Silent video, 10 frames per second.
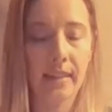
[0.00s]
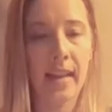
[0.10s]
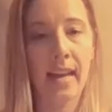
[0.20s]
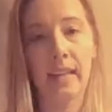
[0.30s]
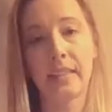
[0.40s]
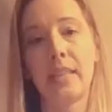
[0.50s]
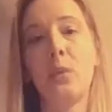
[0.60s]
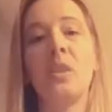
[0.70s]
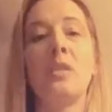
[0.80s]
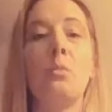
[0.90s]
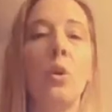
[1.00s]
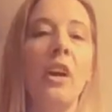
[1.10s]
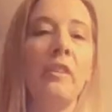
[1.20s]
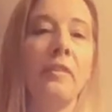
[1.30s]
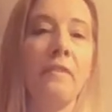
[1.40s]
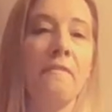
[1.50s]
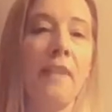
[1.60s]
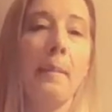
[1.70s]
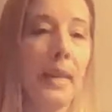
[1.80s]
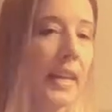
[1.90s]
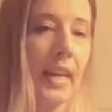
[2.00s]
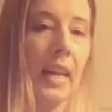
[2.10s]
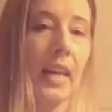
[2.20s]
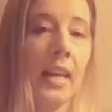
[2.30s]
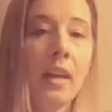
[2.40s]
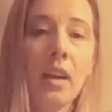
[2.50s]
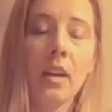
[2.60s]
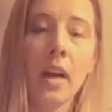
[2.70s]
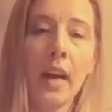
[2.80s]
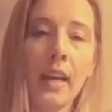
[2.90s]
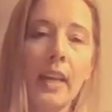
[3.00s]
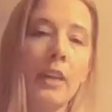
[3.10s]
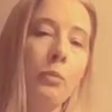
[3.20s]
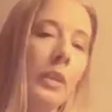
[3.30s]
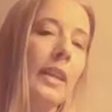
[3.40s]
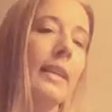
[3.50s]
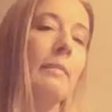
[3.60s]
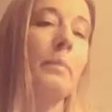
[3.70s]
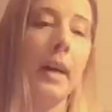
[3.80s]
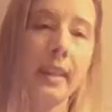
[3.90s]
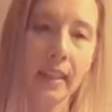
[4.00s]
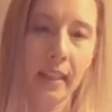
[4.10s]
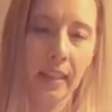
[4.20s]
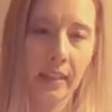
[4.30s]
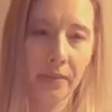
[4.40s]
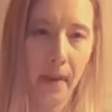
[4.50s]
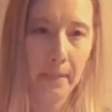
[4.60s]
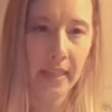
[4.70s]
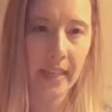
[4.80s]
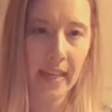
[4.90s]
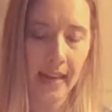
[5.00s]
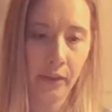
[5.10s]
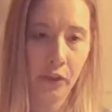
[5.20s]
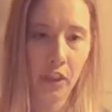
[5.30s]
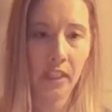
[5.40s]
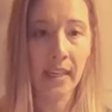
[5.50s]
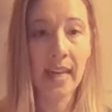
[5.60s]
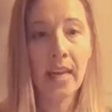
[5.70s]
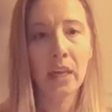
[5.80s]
And he was more of a feminine kind. He really embodied his feminine energy.